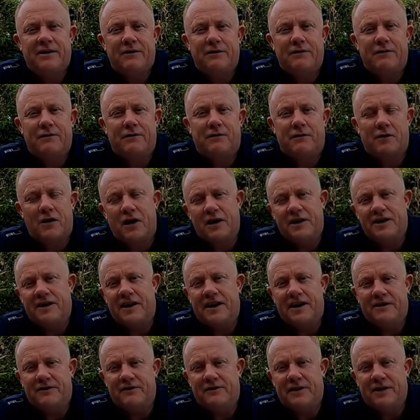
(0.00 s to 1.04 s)

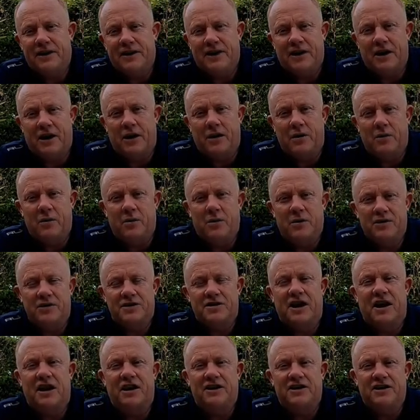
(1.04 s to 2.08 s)
Friday video
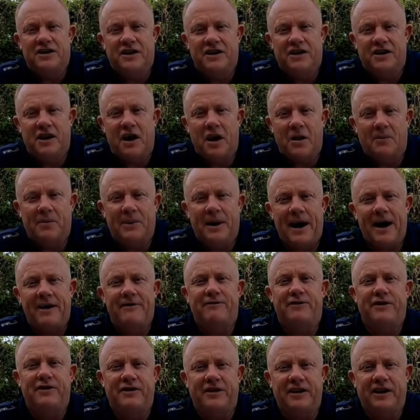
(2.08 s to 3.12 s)
tidying up
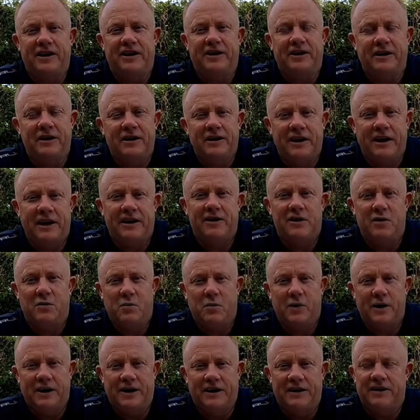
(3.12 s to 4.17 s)
everything in the
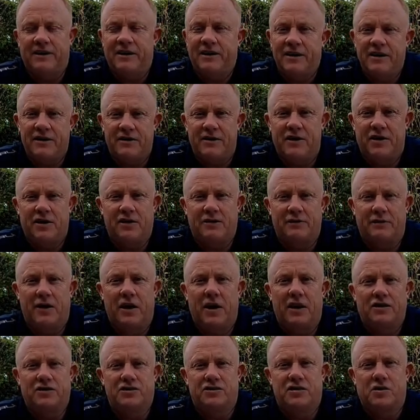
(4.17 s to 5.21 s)
week that you've
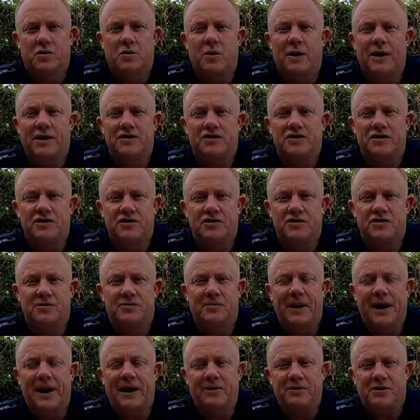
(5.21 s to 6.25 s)
asked questions
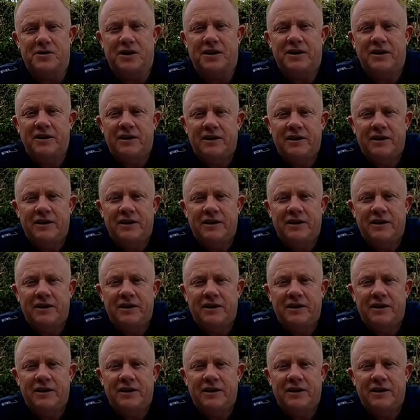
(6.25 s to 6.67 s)
about